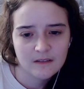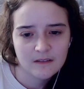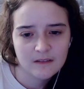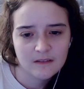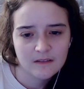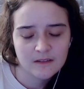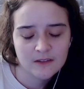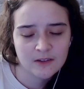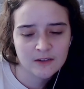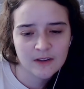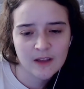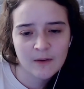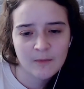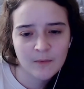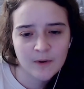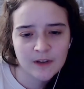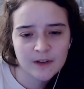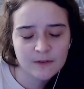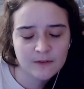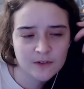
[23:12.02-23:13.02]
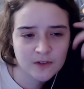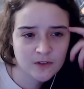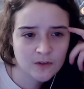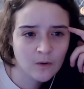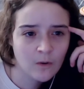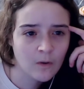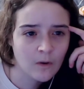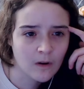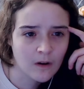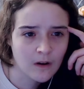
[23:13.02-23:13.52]
So then when you
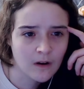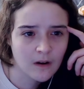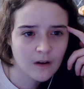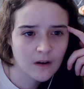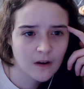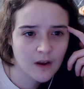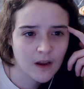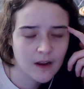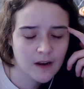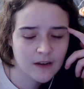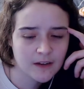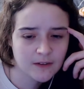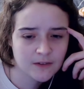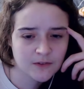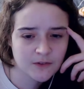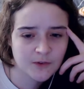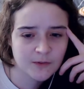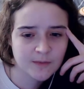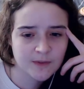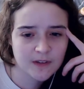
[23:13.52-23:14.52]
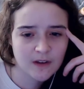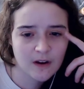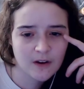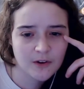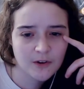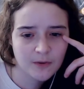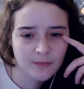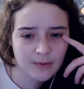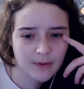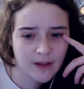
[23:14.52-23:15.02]
score and it zooms in on
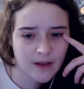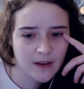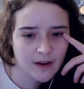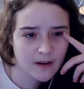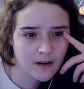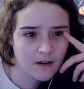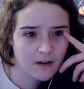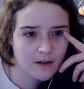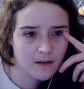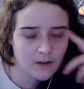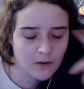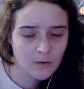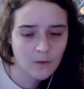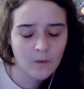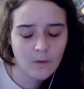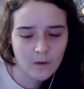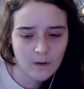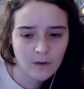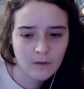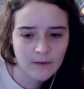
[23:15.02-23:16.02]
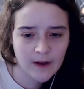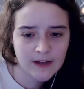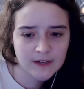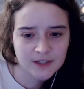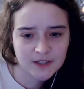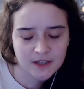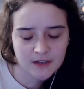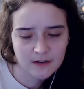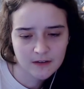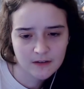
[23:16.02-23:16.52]
your player, you're
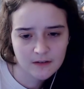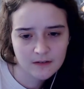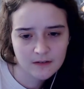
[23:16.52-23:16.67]
Ovechkin.